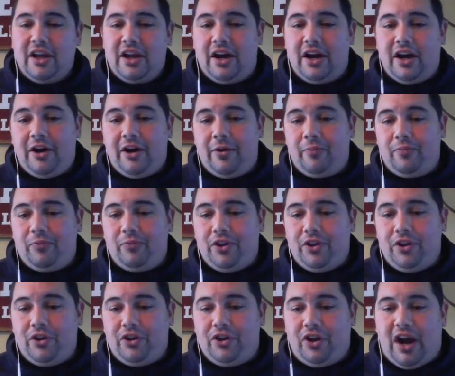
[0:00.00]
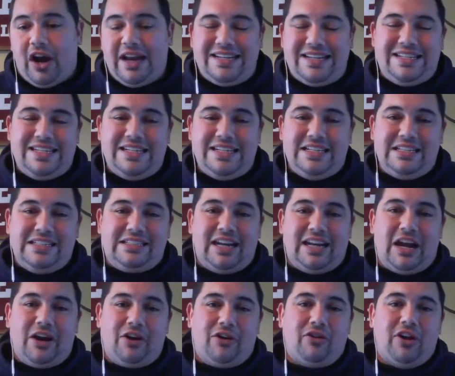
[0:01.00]
your ideas
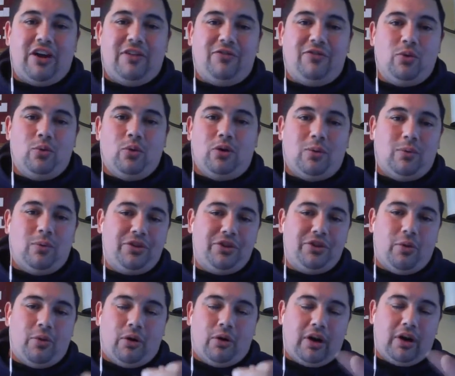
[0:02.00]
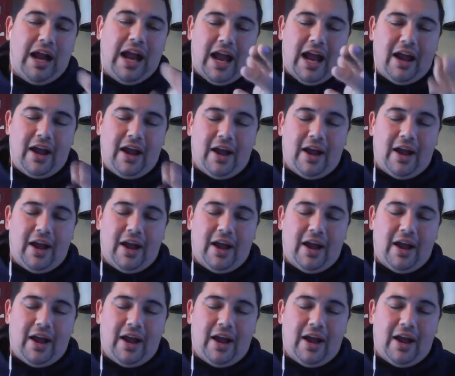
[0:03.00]
and how creative you were with your